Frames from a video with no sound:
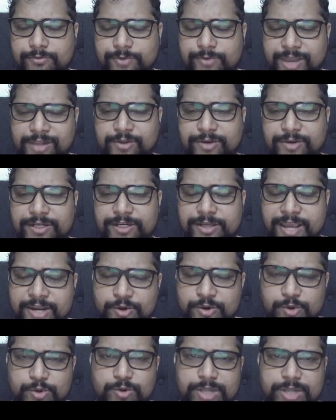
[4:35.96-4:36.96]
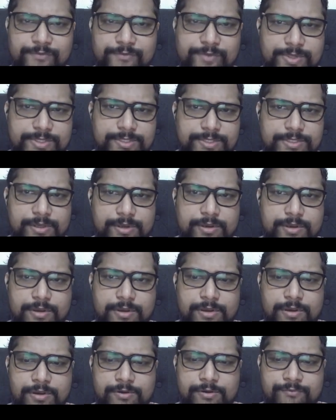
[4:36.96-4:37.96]
calculate the NO2 levels
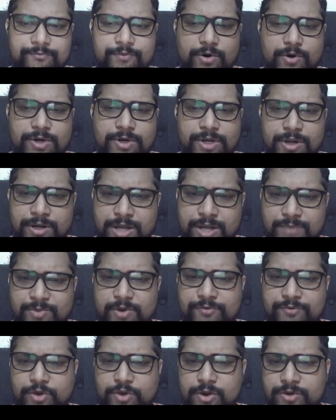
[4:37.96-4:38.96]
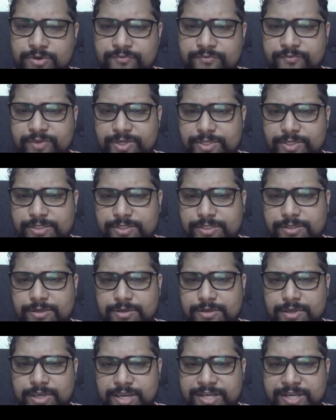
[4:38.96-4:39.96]
for a number of geographies
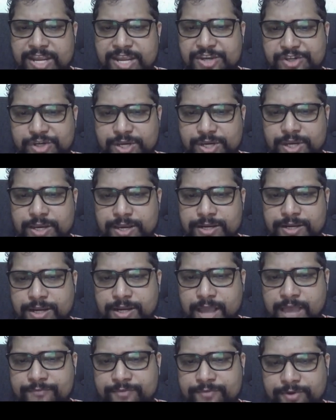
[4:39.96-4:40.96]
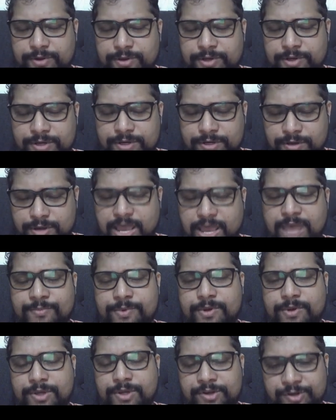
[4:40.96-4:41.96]
in Asia and
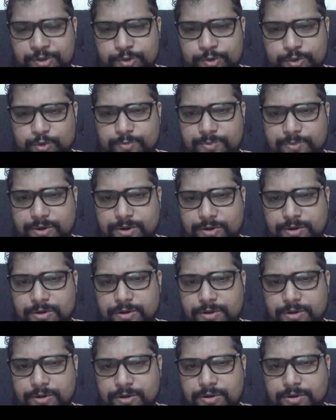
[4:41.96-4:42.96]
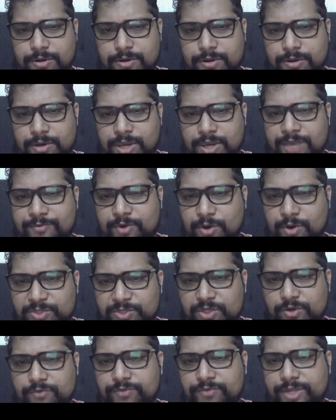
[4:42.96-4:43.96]
in Europe. And we
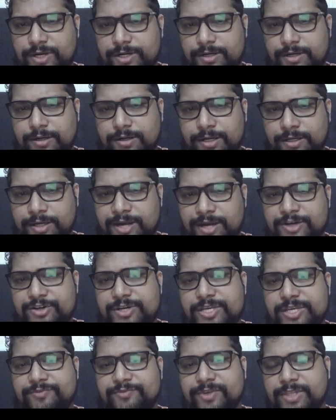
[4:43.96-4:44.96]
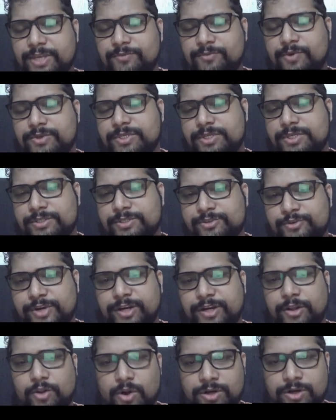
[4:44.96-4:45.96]
observed that the countries where there was a
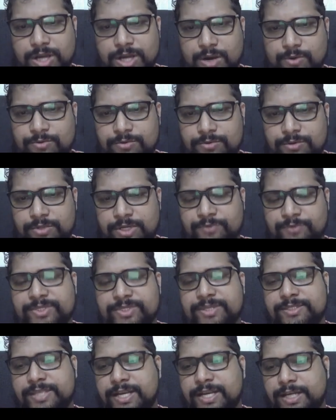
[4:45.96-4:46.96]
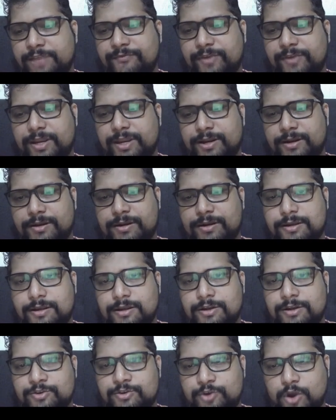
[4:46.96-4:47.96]
strict lockdown, there was a significant
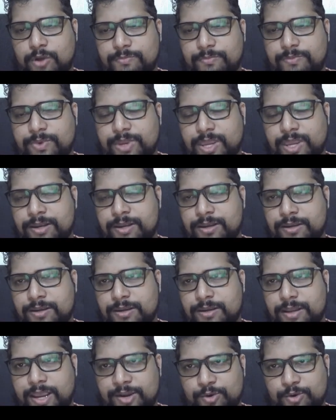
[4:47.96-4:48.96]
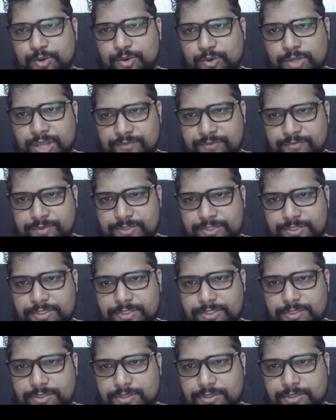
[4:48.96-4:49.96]
drop in NO2
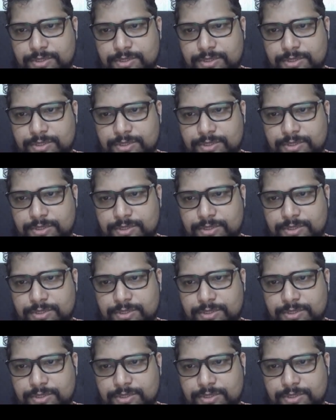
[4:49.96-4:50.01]
levels.